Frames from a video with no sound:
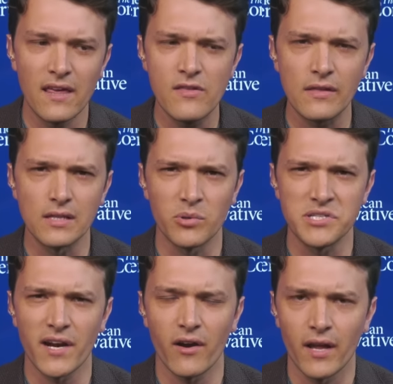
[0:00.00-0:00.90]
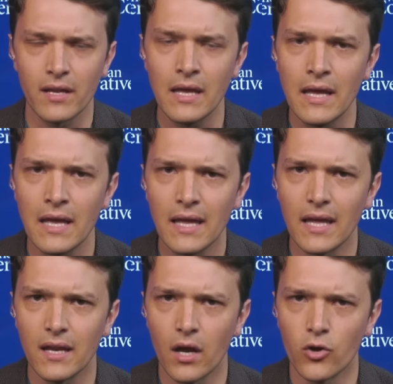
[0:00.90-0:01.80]
is libertarian
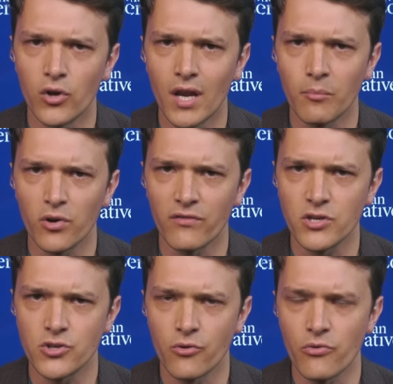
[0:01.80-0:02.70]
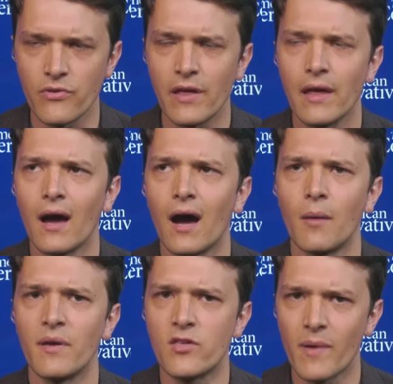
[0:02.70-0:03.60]
in a good number of issues,
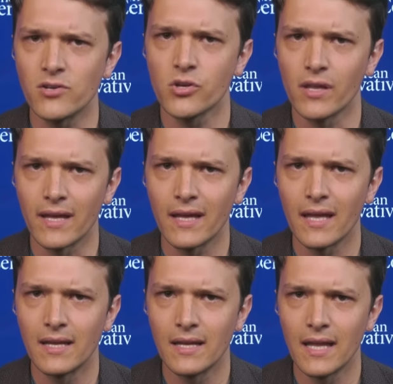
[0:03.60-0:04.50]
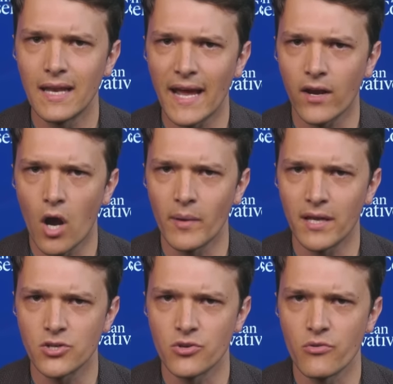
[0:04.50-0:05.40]
um, especially in, in economic
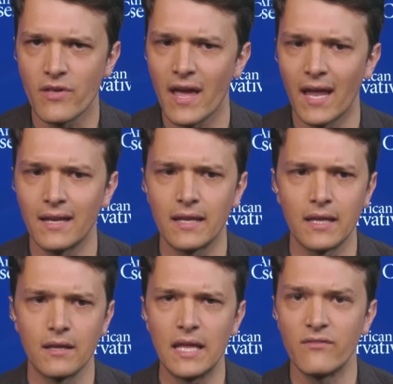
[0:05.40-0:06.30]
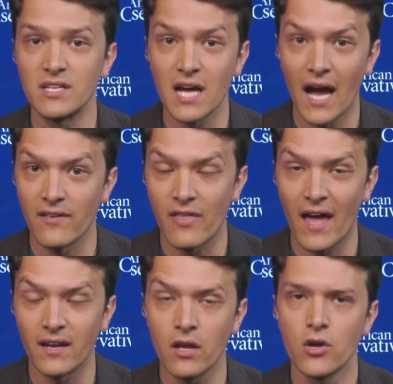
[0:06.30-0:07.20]
issues, and he even ties
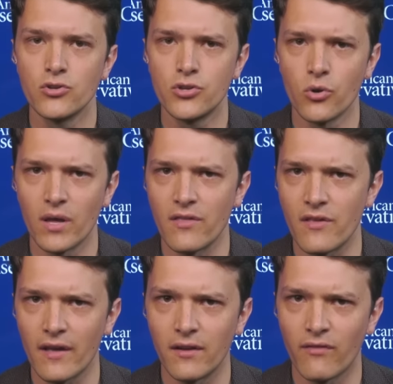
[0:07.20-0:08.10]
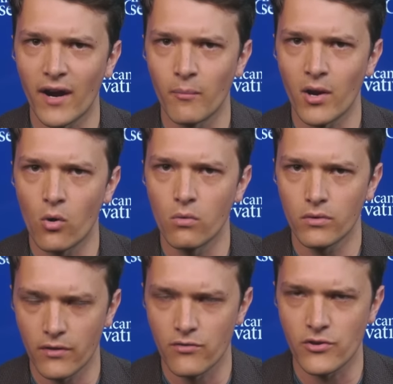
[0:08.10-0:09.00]
that to his environmental
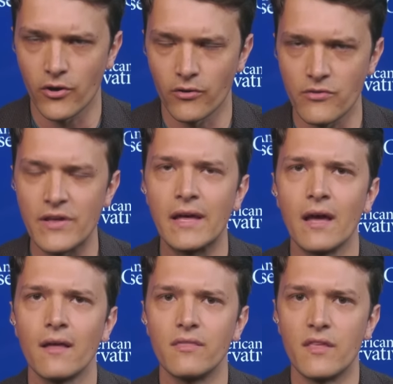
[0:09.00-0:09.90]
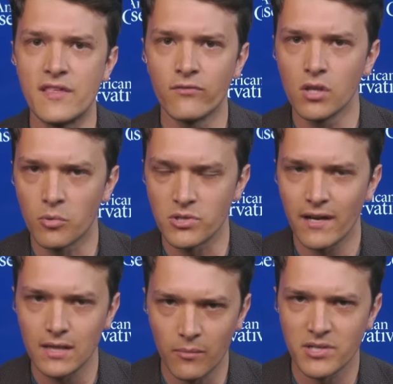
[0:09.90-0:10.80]
concerns. The civil
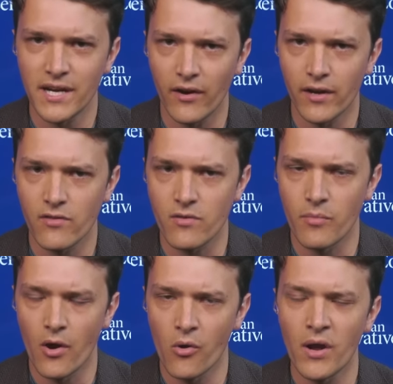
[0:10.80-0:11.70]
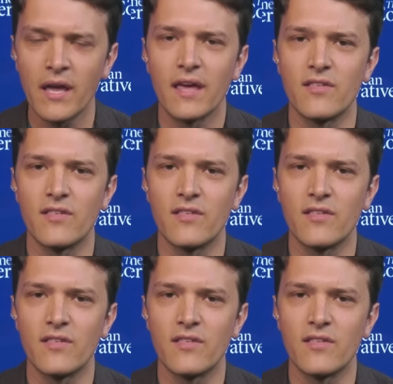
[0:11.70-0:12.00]
liberta- libertarianism, though, is